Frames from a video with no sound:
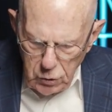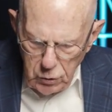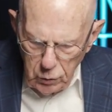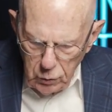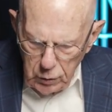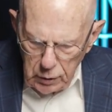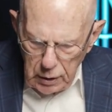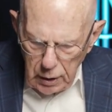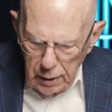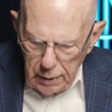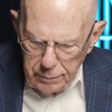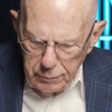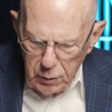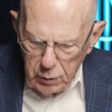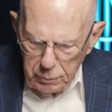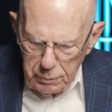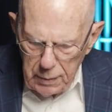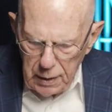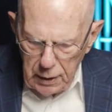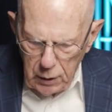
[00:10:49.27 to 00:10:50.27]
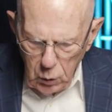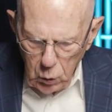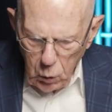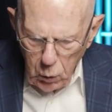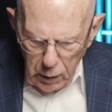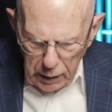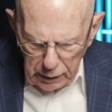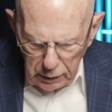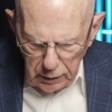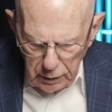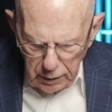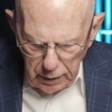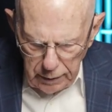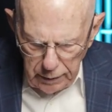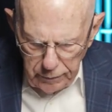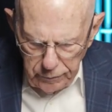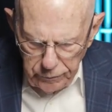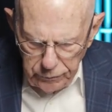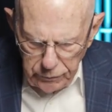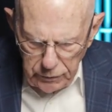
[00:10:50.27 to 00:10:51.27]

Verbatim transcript: to come to me quickly.